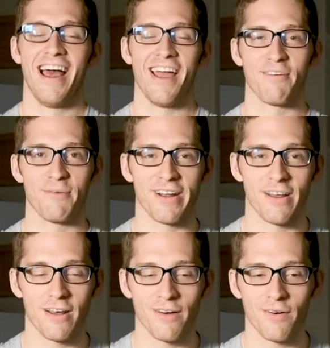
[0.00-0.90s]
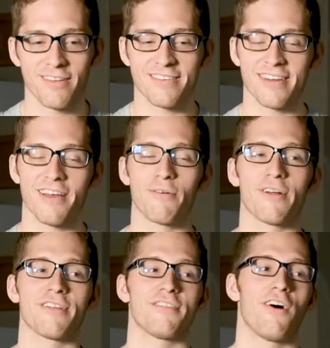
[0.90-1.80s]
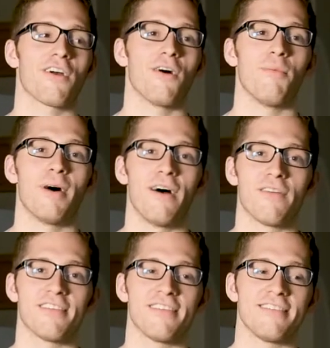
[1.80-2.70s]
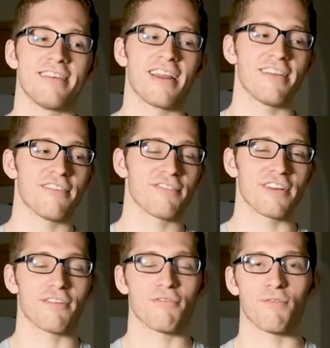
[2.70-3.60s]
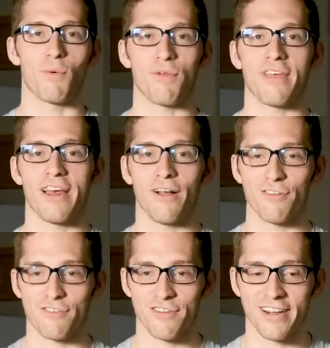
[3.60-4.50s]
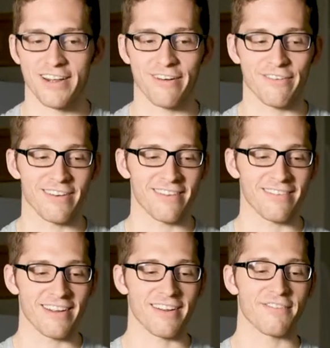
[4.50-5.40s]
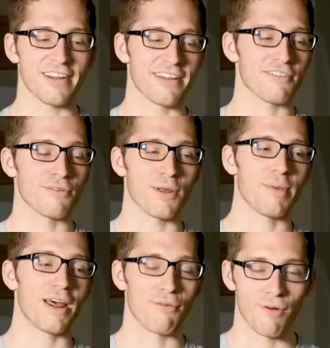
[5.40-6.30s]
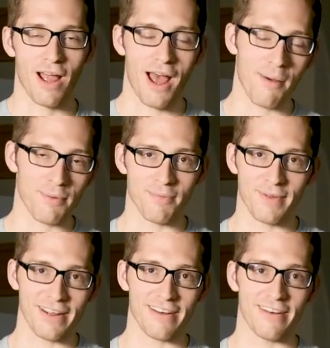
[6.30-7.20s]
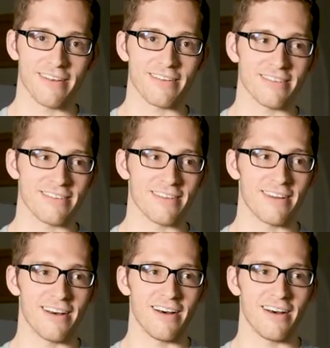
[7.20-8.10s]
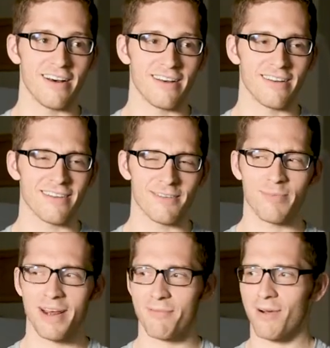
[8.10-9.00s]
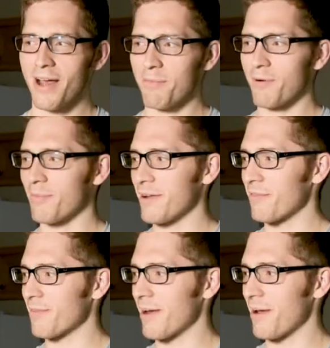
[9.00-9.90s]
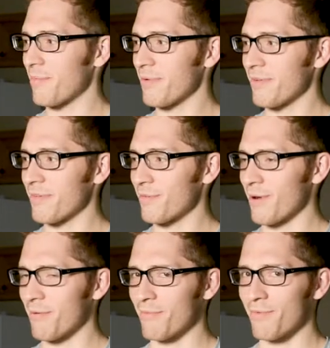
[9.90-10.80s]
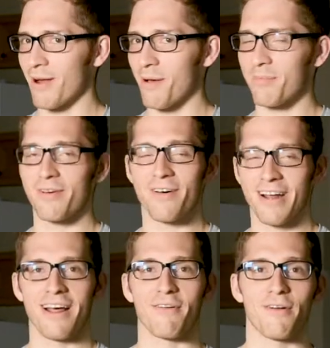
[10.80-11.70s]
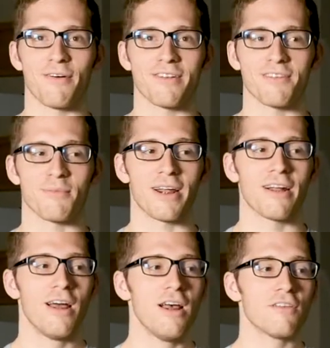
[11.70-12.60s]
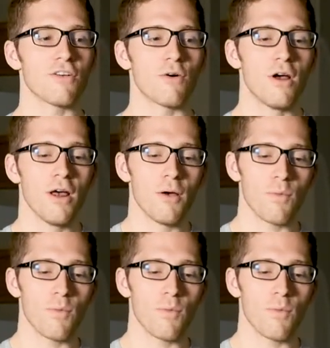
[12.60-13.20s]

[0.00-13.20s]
Hey everybody, today we're going to talk about deadlifting for the elderly. Now, deadlifting gets a really bad rap because, is it bad rap or bad rap? Rep. I don't know, it doesn't matter. So,